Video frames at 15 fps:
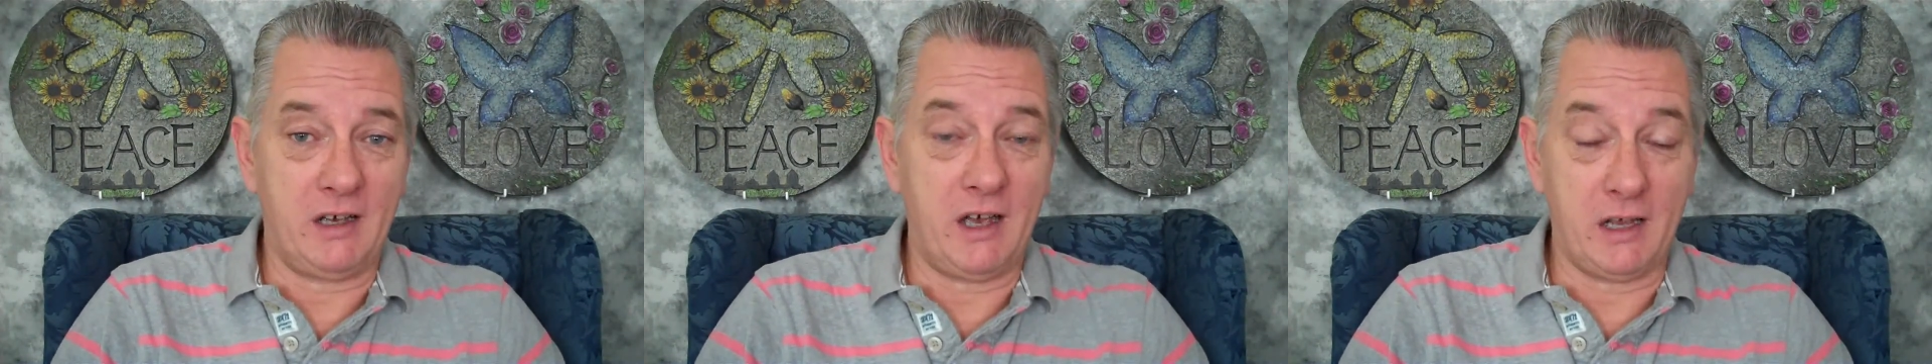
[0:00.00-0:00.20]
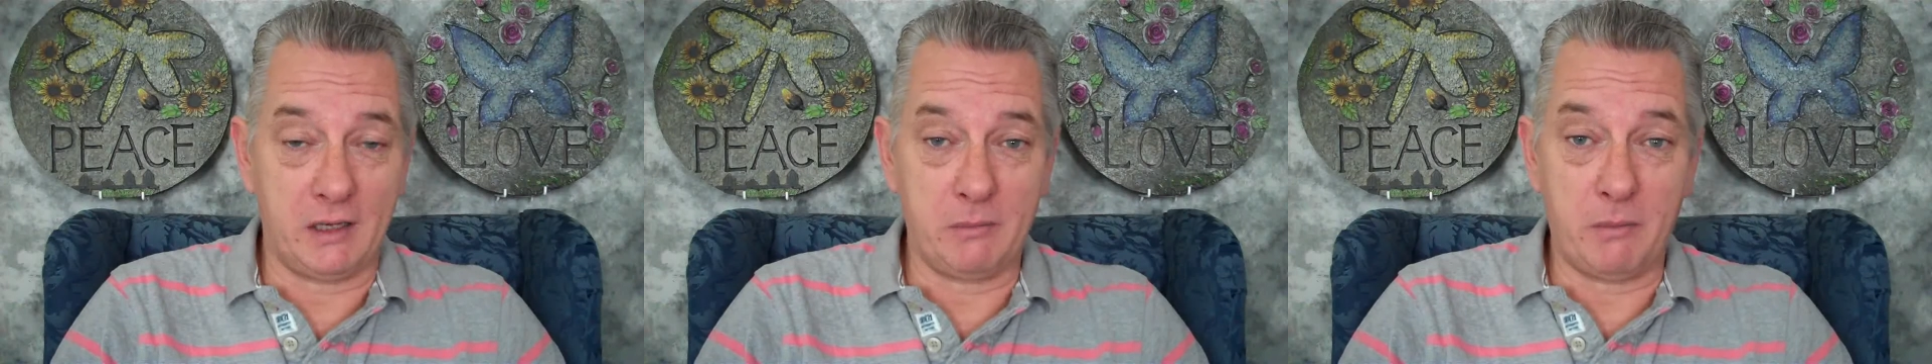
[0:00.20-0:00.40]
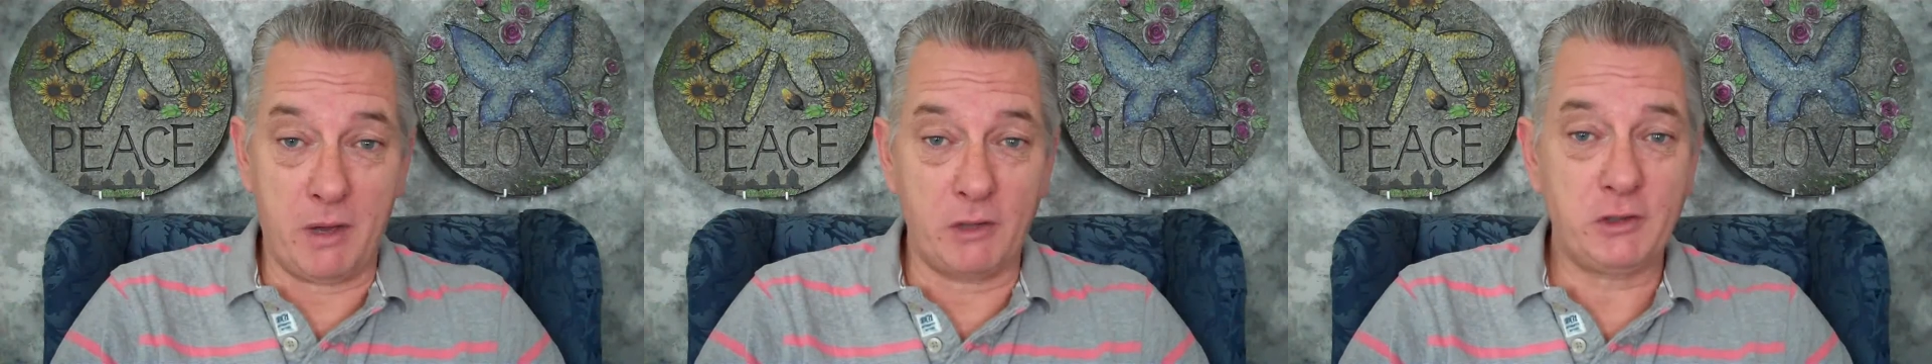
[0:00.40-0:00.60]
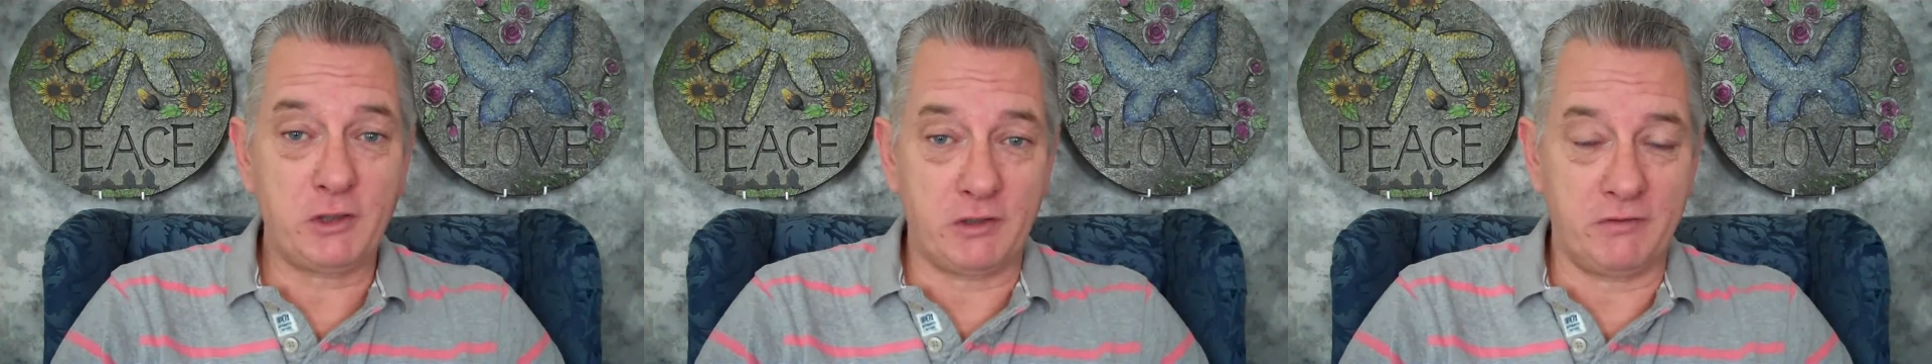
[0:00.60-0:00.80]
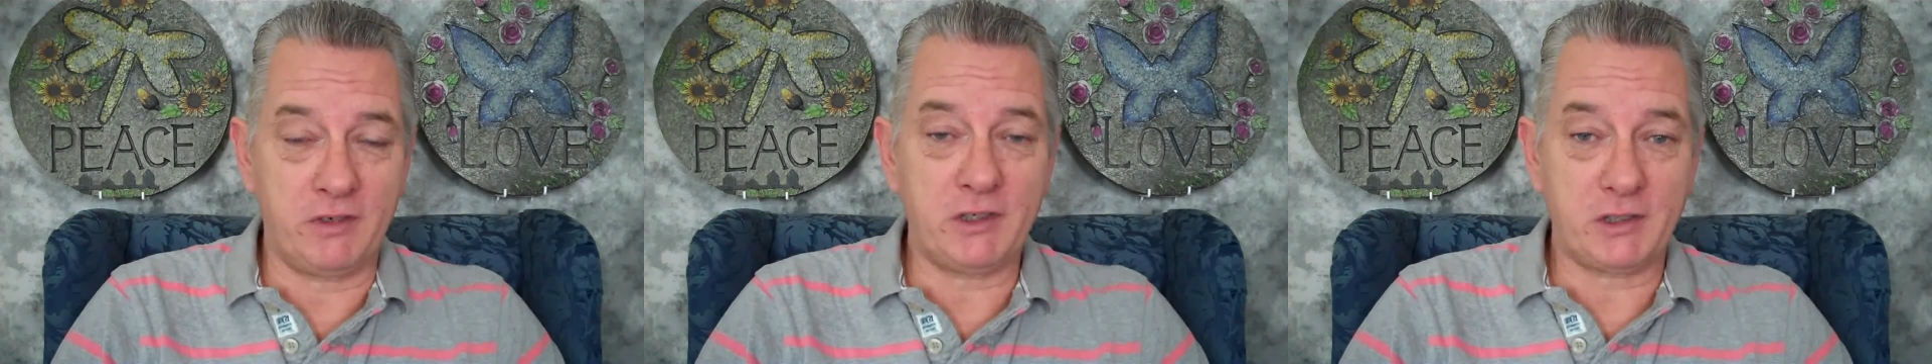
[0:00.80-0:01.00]
and
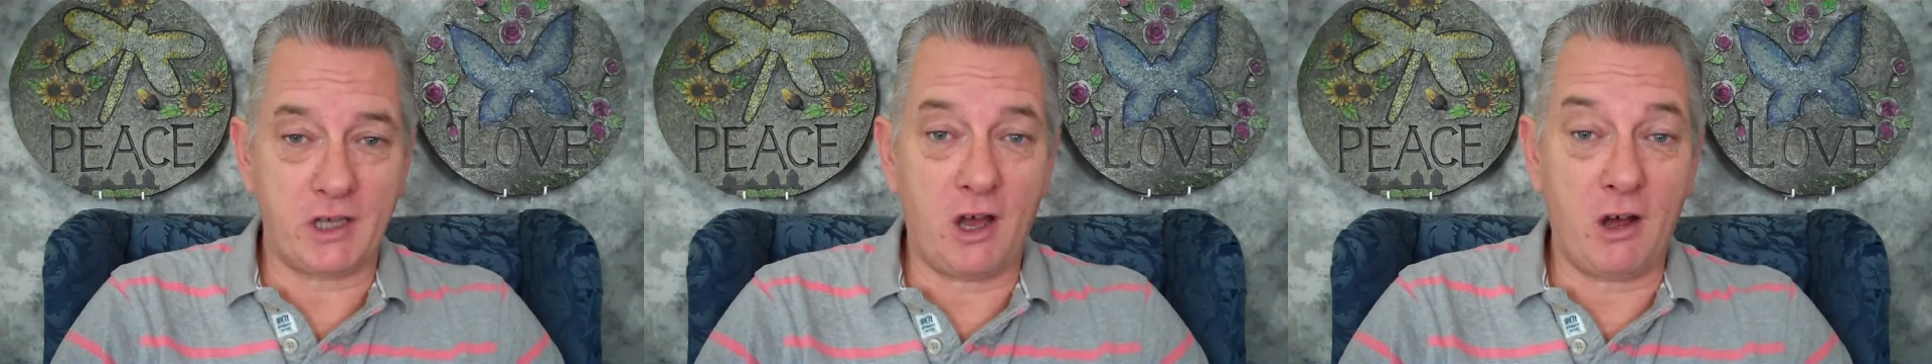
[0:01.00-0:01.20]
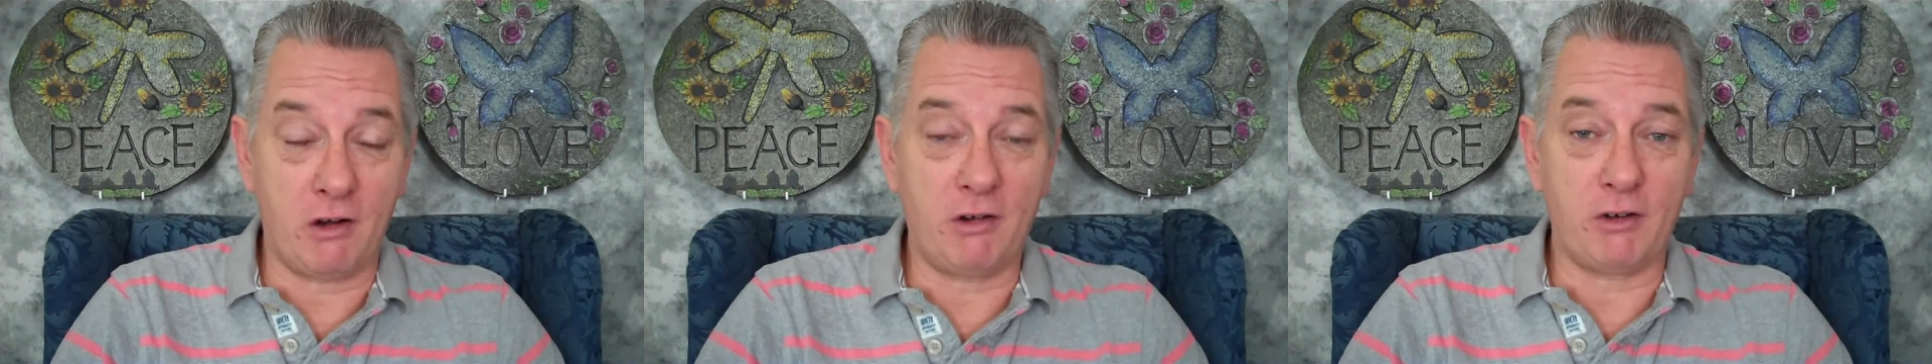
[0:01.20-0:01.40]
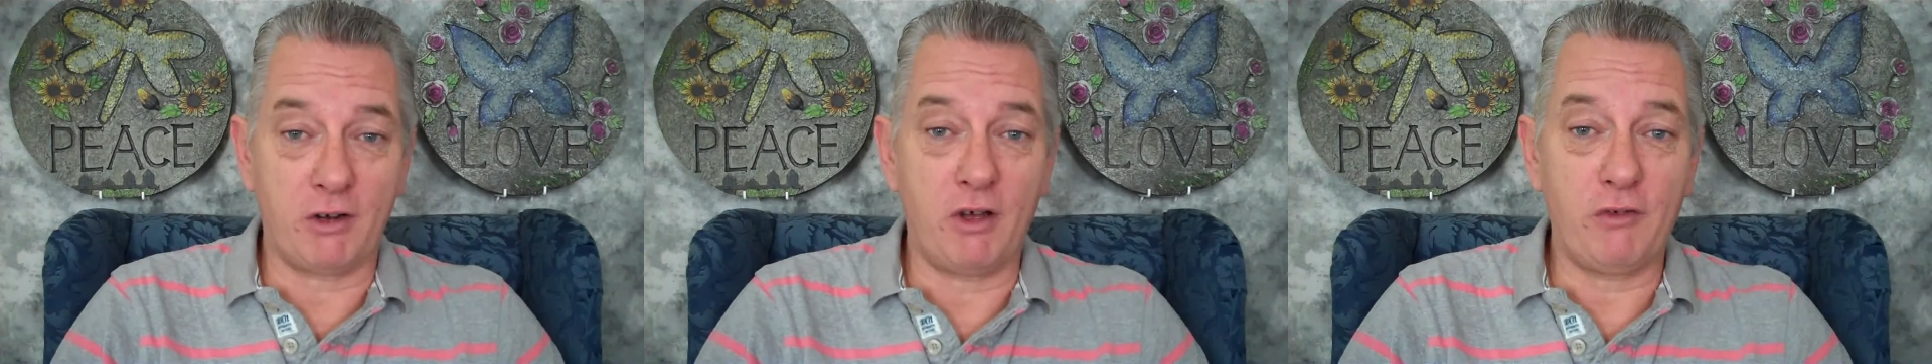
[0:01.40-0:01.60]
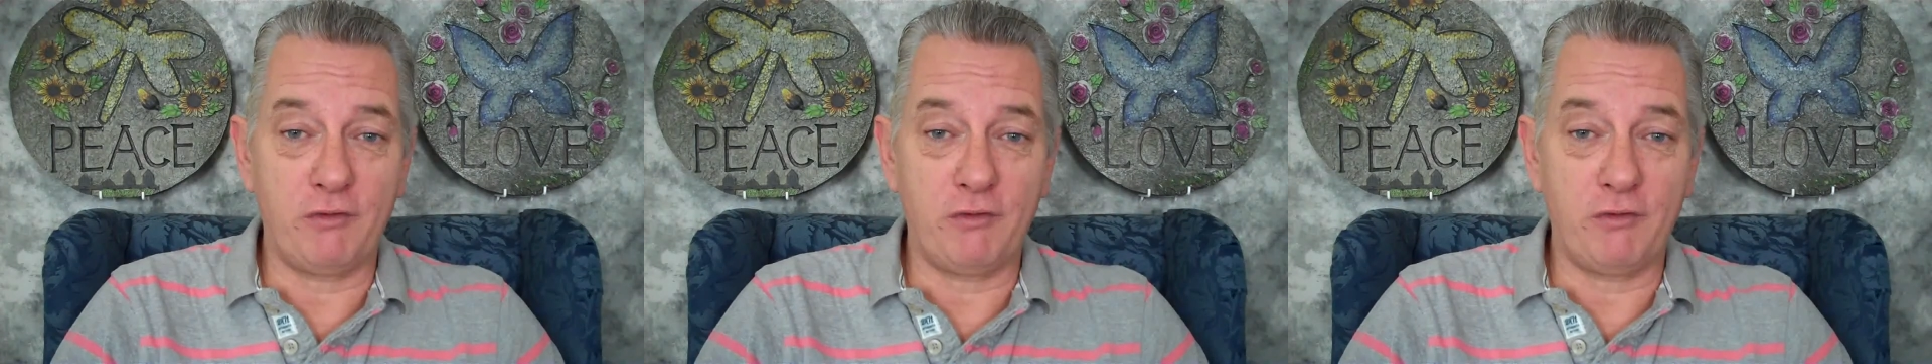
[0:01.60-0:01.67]
most of us are on our